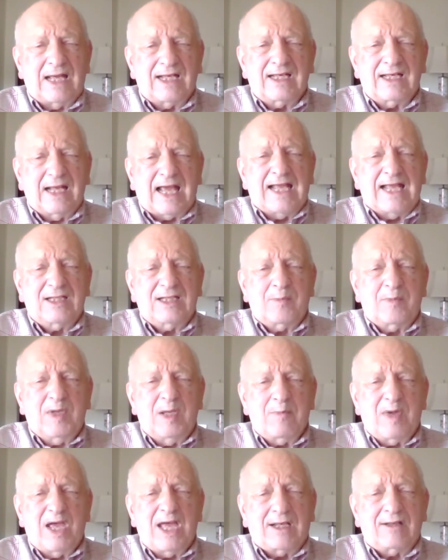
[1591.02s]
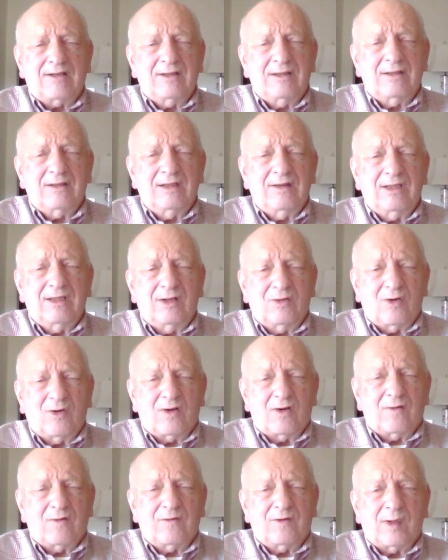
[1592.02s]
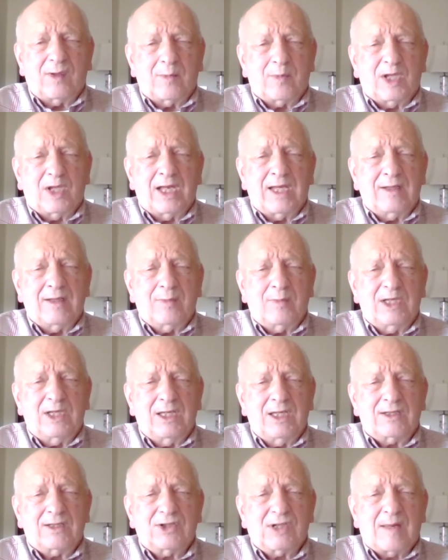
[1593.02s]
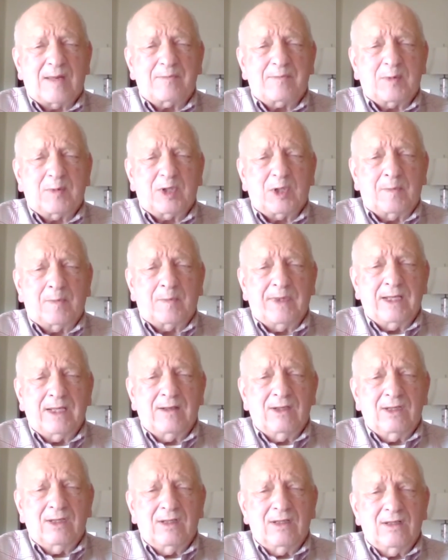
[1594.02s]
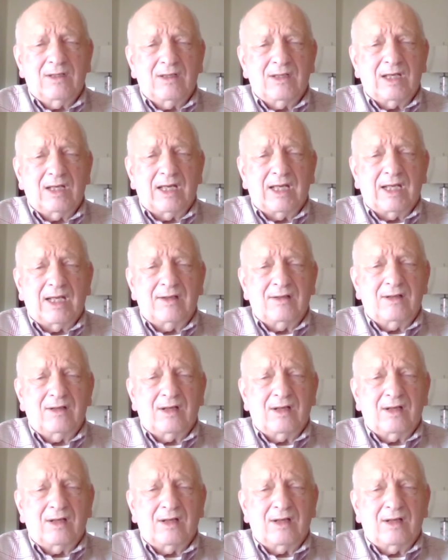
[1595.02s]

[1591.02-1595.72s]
had to be met in order for the plane to be acceptable. And